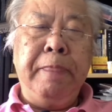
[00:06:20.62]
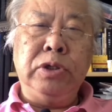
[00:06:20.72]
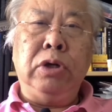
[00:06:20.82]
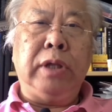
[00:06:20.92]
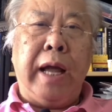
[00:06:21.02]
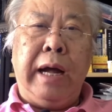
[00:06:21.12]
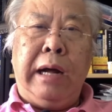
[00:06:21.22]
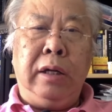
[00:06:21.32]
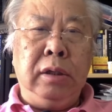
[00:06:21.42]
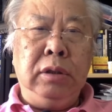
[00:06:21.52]
So there
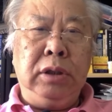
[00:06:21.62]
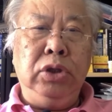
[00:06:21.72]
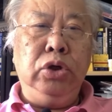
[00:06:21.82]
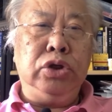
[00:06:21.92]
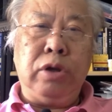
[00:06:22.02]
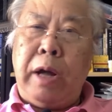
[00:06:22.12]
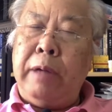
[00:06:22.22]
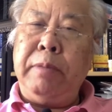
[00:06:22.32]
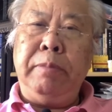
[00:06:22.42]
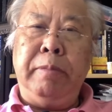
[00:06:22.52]
are two issues.
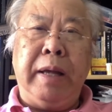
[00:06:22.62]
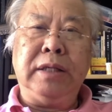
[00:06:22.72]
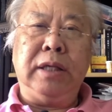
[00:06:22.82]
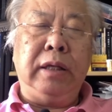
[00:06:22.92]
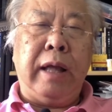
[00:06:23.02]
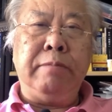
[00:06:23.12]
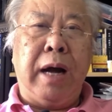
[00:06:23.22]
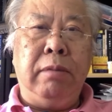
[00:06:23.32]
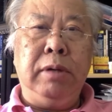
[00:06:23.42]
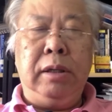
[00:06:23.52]
I may be mixing them
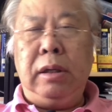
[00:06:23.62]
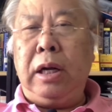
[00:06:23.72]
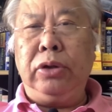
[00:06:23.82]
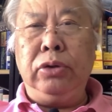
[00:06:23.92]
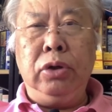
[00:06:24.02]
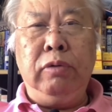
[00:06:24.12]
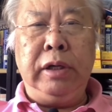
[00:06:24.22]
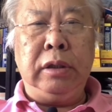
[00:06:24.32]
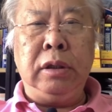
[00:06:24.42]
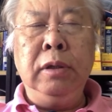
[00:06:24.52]
up. I don't know
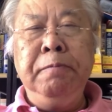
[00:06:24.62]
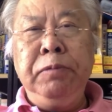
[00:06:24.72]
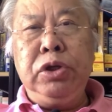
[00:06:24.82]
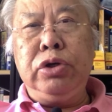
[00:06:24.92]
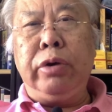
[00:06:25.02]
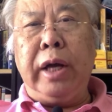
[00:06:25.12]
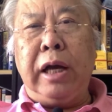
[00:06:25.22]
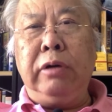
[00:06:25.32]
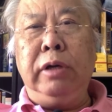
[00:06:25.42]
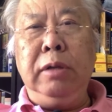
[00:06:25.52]
whether the trade
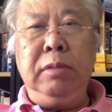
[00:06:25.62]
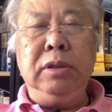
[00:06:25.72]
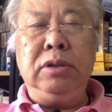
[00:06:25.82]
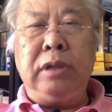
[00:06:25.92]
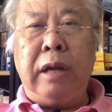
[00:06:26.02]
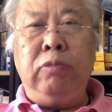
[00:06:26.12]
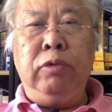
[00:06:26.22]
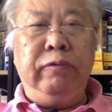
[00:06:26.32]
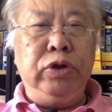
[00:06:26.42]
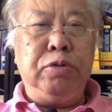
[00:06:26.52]
agreements dealt
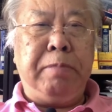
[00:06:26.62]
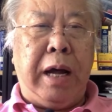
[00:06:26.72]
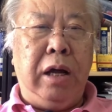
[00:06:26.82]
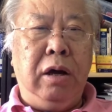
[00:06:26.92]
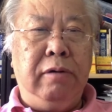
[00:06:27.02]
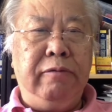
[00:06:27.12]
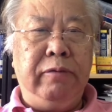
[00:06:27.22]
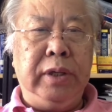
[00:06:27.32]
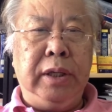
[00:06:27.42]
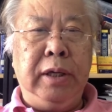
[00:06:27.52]
with which part
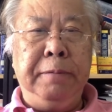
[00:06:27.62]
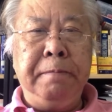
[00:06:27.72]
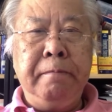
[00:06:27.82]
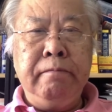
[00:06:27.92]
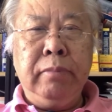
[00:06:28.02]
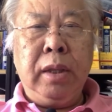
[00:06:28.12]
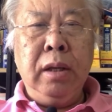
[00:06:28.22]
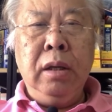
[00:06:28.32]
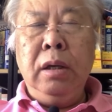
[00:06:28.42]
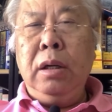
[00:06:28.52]
of the
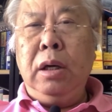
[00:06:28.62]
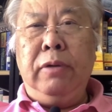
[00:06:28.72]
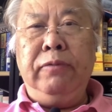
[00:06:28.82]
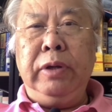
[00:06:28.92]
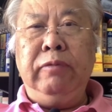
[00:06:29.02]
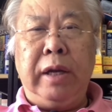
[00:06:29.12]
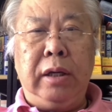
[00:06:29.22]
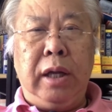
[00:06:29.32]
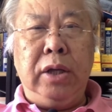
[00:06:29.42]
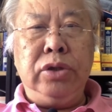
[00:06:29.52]

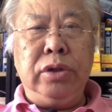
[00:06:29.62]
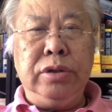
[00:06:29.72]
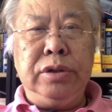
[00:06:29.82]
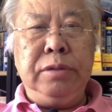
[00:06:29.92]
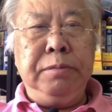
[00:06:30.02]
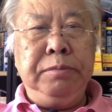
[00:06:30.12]
regulations.